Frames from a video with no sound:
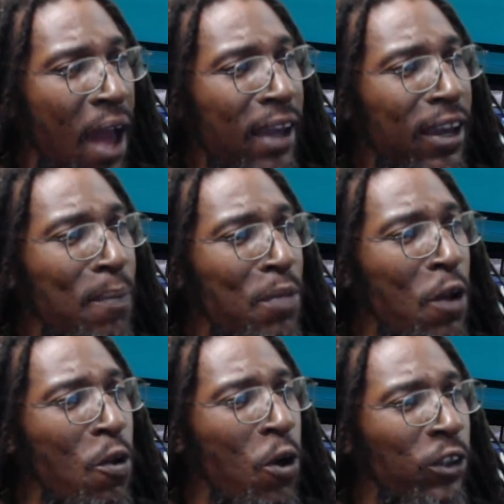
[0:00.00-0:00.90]
Like
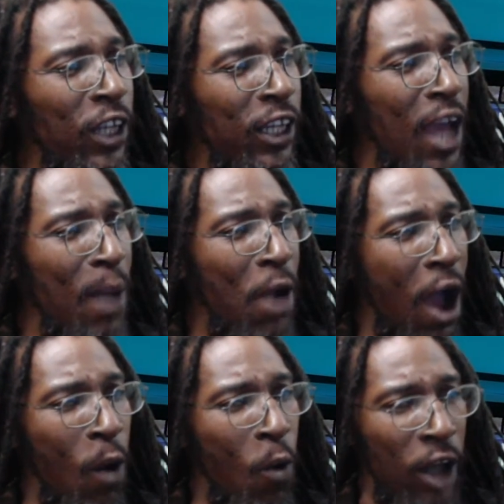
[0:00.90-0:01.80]
him not know say
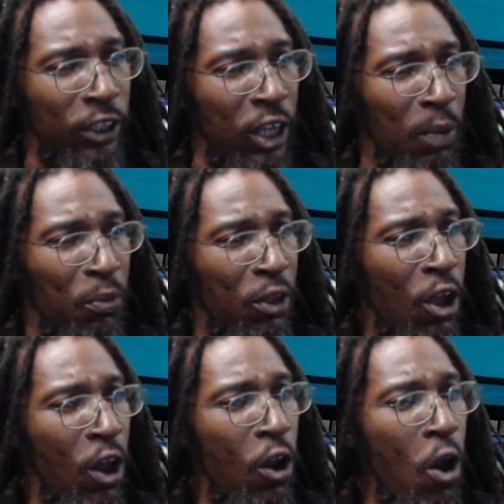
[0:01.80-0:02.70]
camera and watch him.
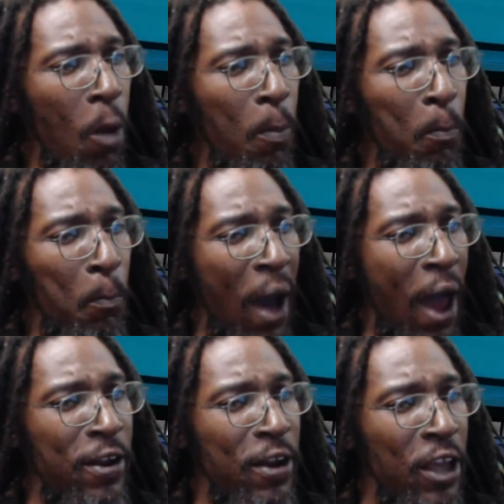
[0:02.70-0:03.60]
Look
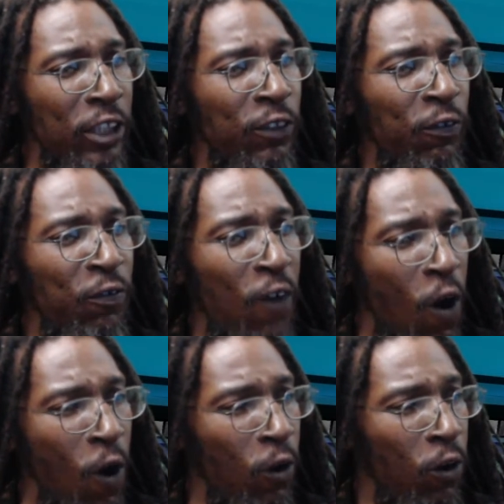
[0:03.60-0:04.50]
on this
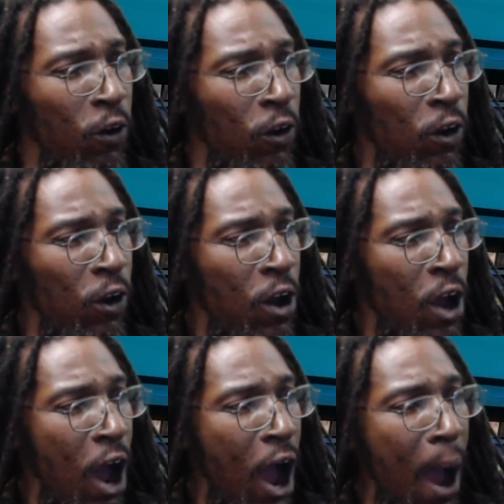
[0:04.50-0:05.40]
foul.
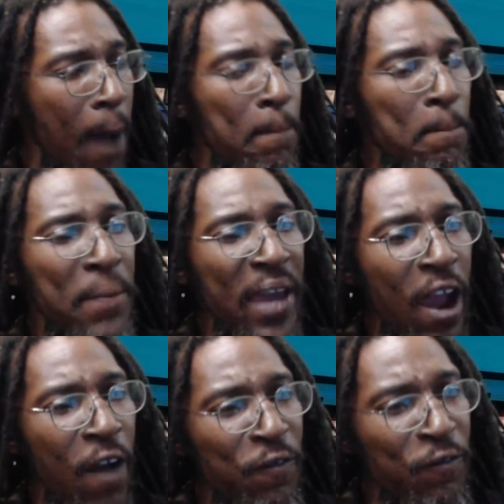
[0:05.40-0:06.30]
A
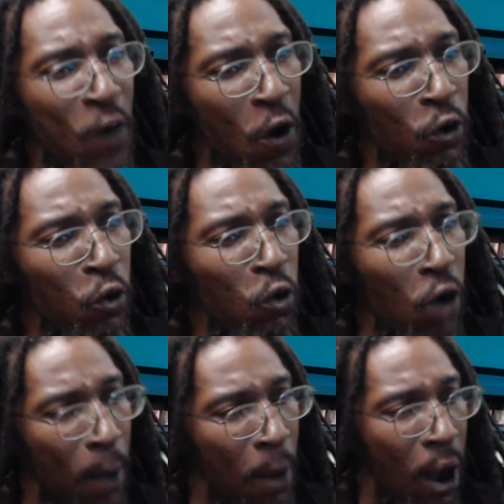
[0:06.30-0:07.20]
barefoot
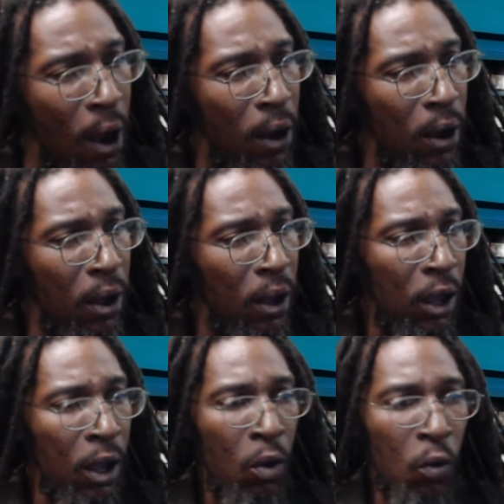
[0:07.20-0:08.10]
robber
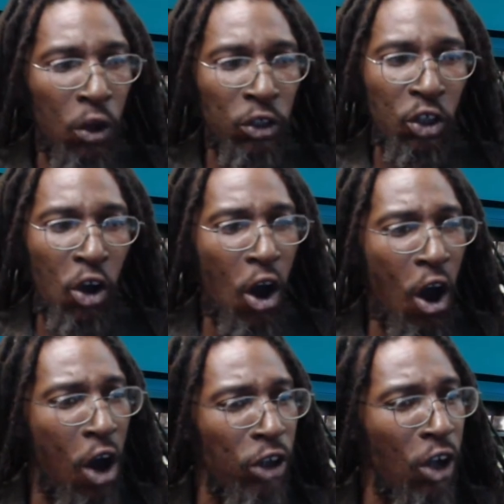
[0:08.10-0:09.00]
was
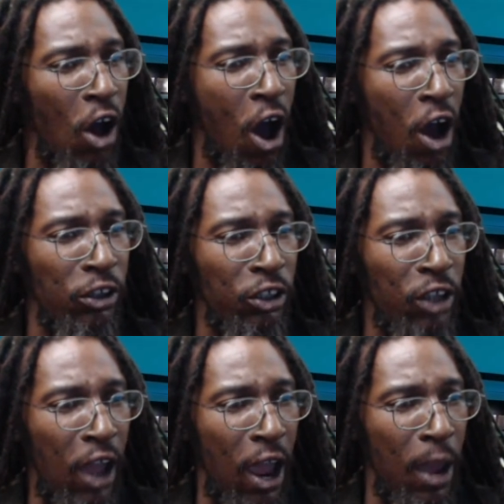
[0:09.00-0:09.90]
caught
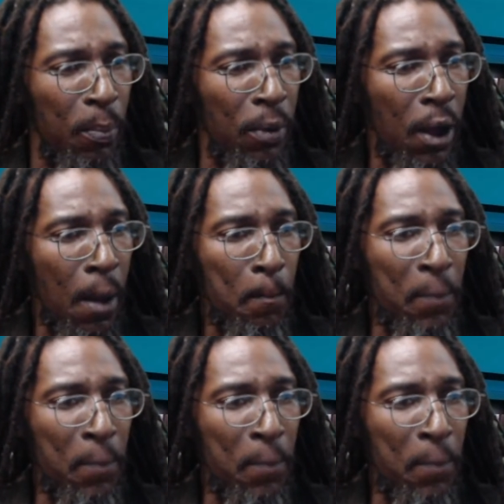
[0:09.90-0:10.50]
on tape